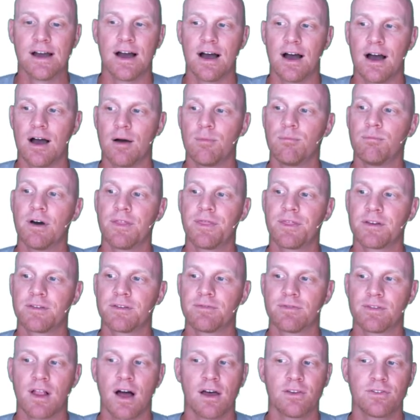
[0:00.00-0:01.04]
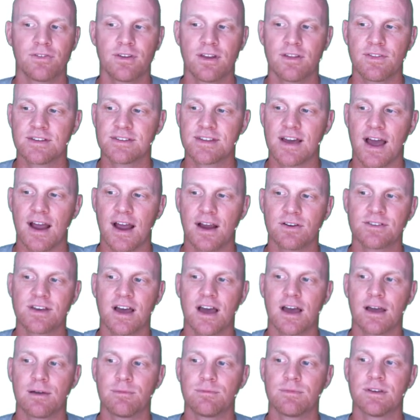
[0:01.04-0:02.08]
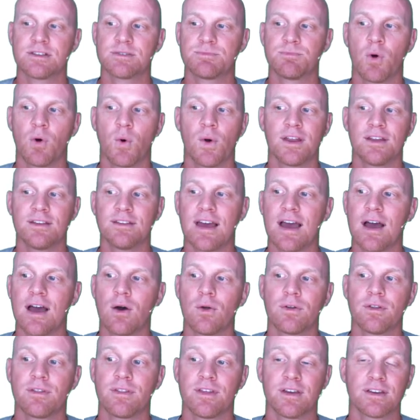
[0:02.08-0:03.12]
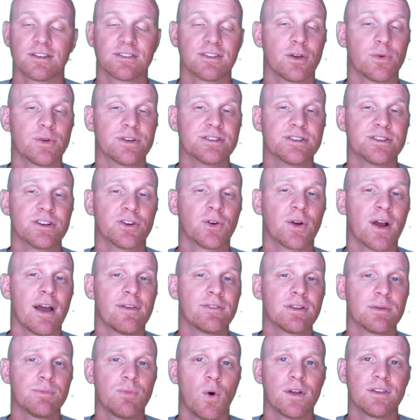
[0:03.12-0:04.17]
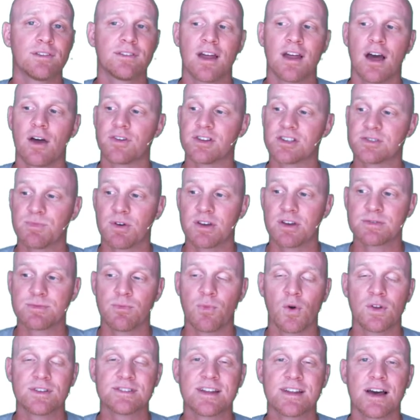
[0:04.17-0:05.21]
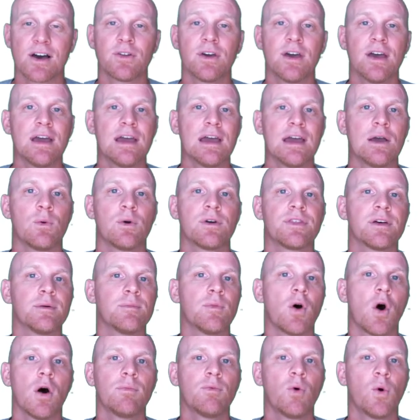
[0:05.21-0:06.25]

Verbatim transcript: uh, but the velocity the entire time is pointing down, the acceleration due to gravity points down, the displacement points down. With them all